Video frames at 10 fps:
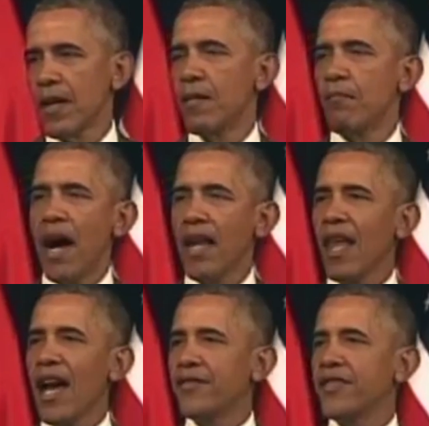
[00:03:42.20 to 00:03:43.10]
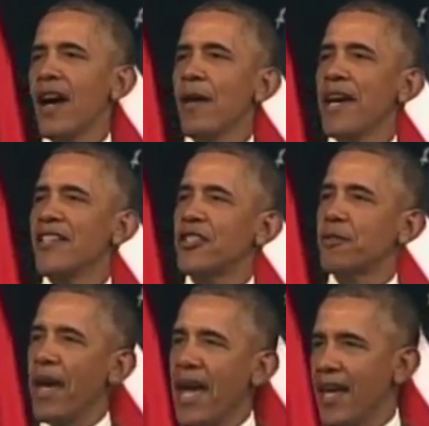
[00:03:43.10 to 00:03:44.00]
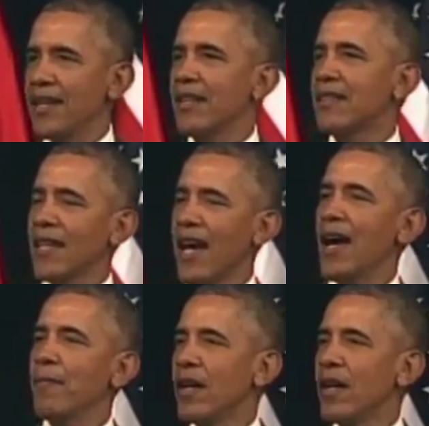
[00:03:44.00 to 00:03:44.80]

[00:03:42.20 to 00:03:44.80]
my lifetime has spanned a time